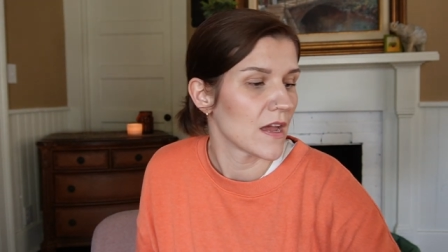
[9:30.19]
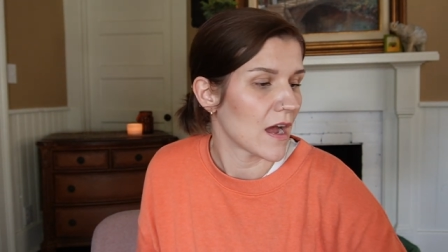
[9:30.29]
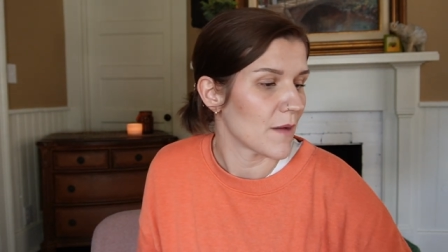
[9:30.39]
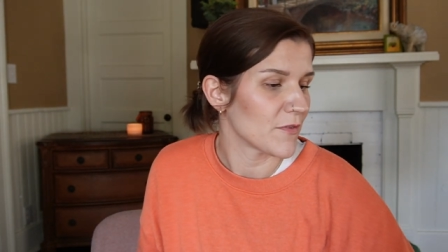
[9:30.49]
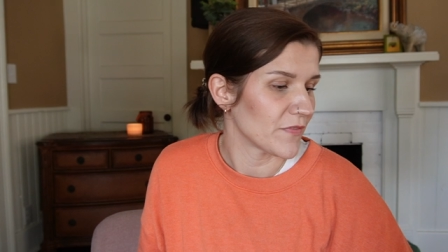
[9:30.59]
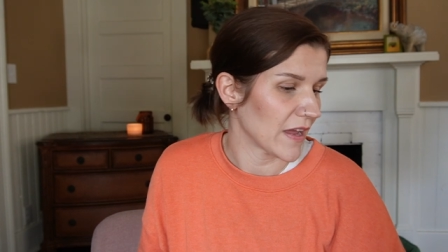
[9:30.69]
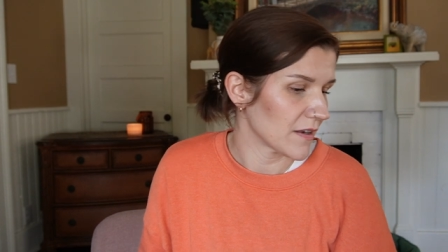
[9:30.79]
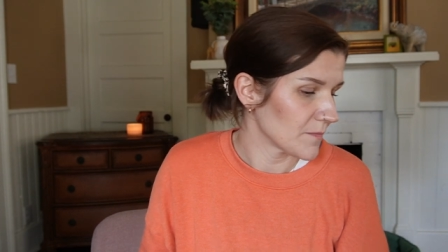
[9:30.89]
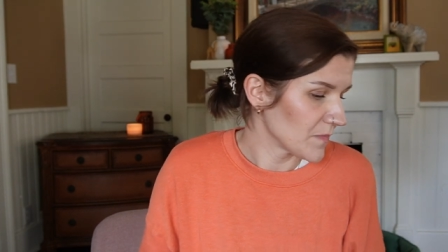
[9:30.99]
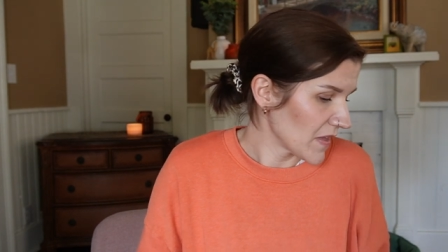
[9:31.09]
I'm a
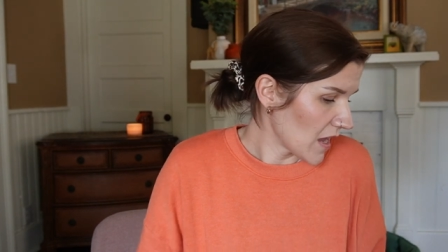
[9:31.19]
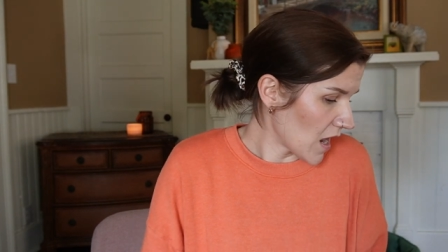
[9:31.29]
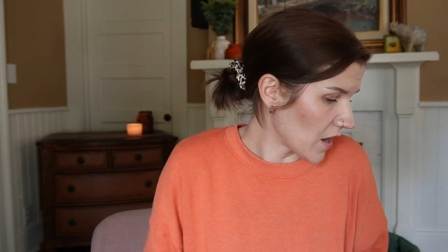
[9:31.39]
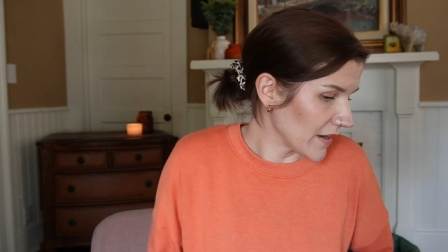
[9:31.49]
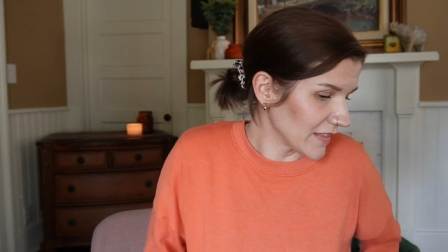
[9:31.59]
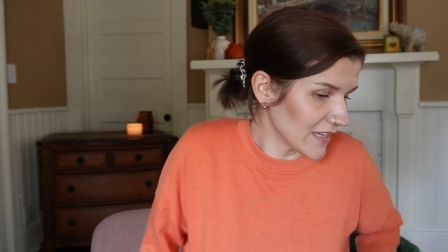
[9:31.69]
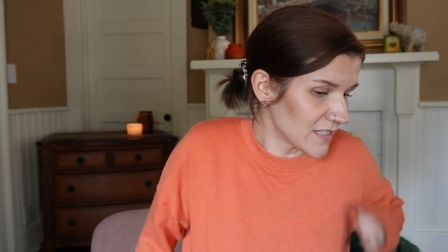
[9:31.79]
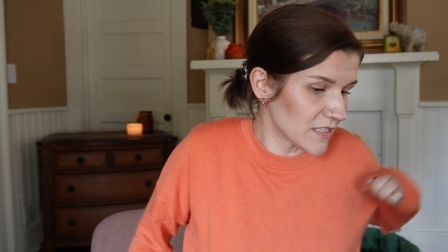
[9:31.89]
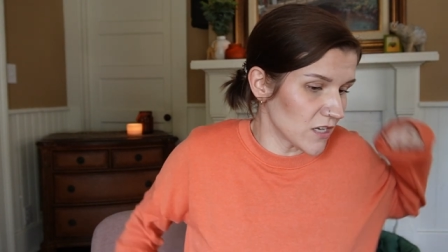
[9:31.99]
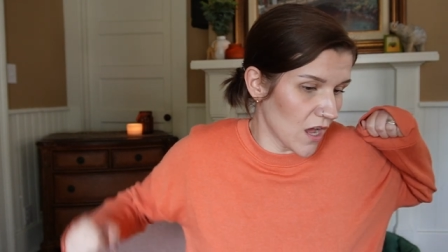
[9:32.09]
fan. All right,
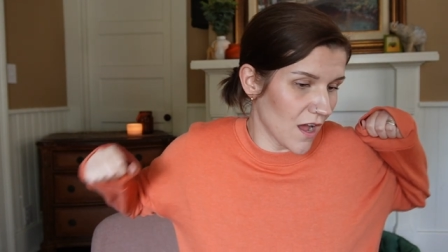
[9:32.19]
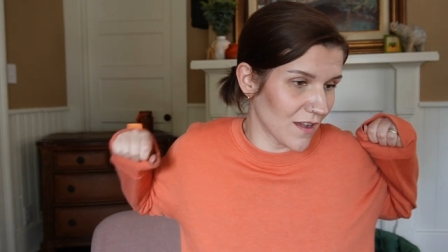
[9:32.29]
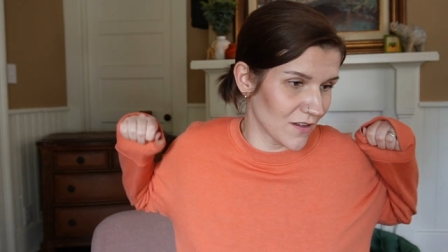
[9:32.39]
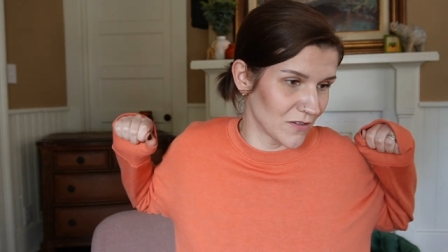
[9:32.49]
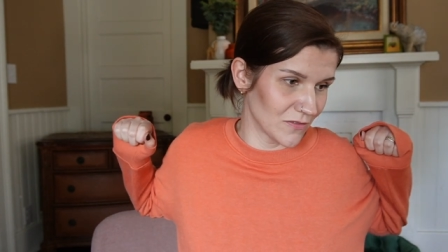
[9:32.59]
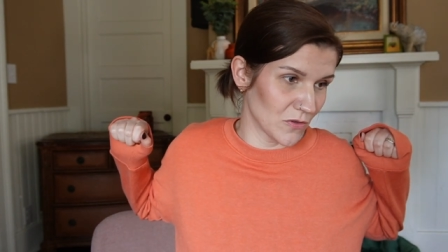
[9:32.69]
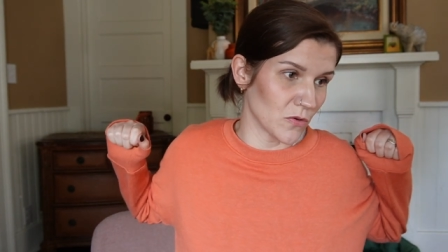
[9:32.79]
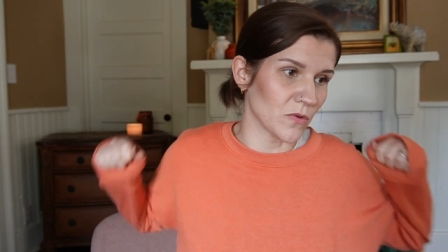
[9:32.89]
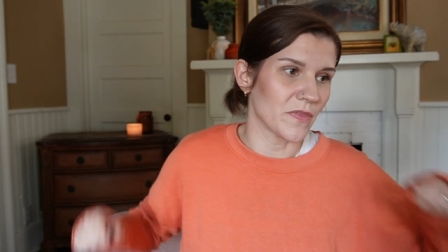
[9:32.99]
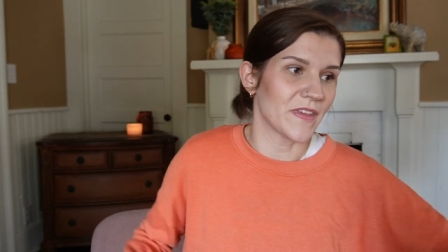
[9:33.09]
let's talk,
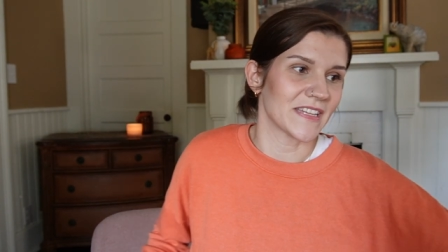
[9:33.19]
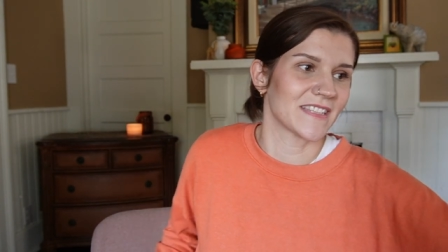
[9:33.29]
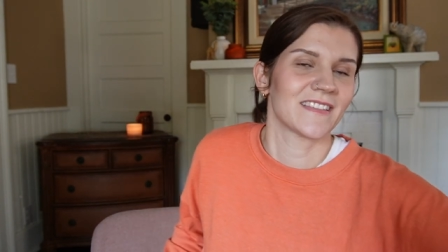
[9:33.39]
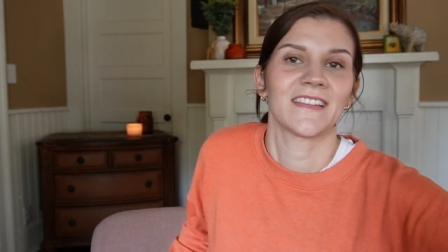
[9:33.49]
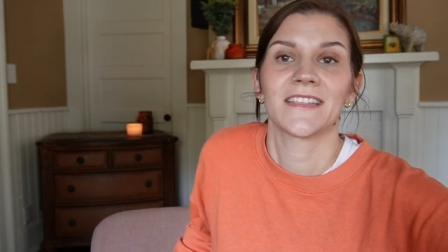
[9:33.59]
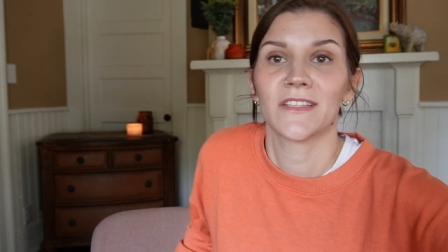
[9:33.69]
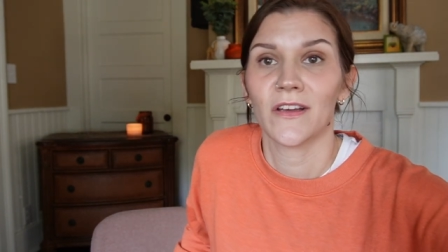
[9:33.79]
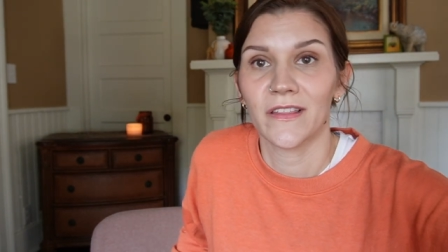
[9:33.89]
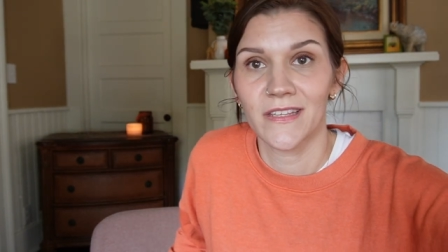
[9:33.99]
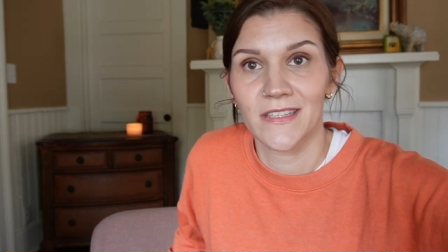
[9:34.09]
oh, this let's
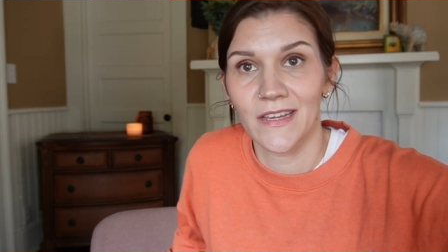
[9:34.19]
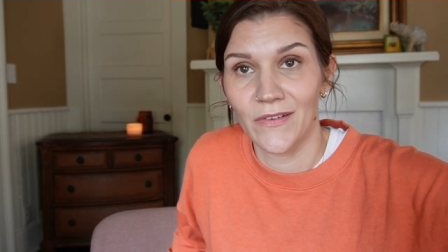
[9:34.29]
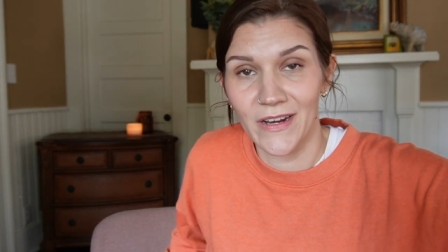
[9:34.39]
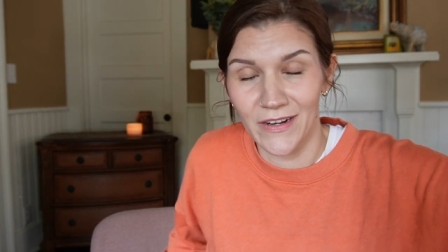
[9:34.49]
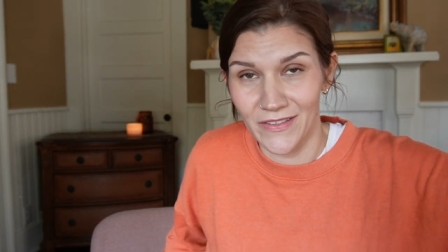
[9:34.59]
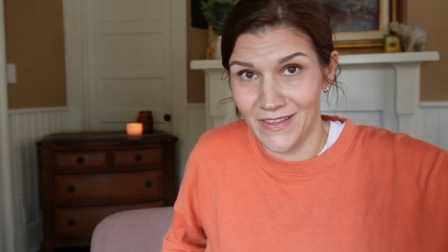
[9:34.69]
talk this thing right here.